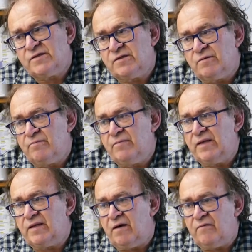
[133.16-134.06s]
some
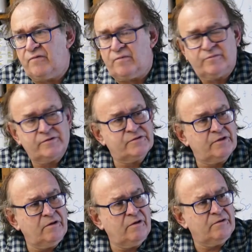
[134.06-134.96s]
metal from the
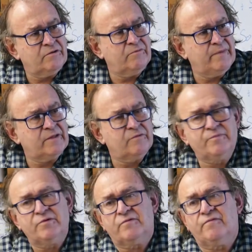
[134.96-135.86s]
soil to make the
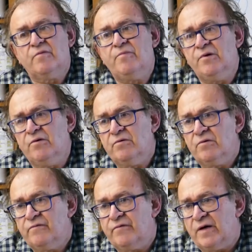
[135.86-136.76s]
beautiful blue,
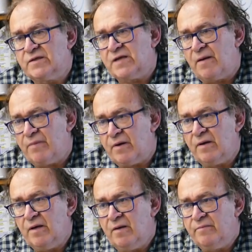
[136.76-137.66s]
for example,
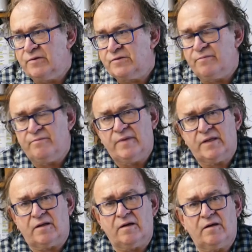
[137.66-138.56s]
because the
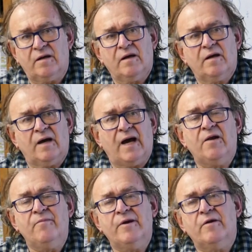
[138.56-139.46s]
metal
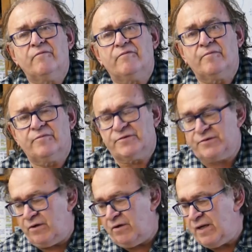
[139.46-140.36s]
aluminum from the
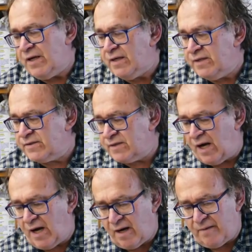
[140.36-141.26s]
soil is
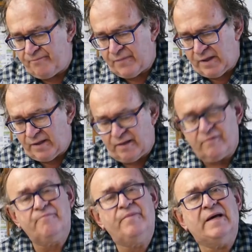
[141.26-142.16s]
a kind
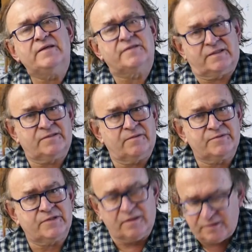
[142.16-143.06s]
of basic
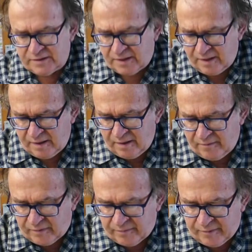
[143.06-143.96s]
substance
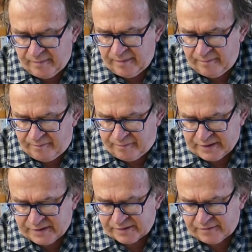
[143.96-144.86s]
from the
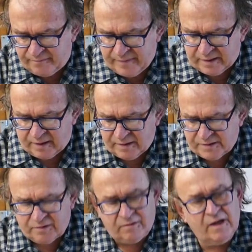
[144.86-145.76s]
presence of metal,
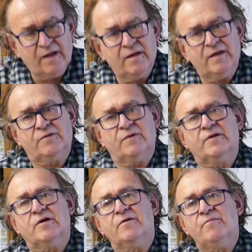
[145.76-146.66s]
so it will
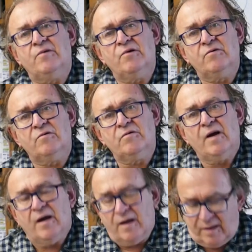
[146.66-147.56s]
turn blue
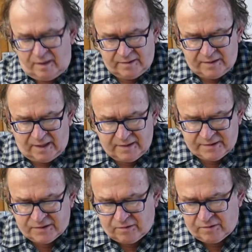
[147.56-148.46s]
and
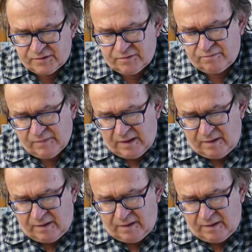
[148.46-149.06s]
so on. So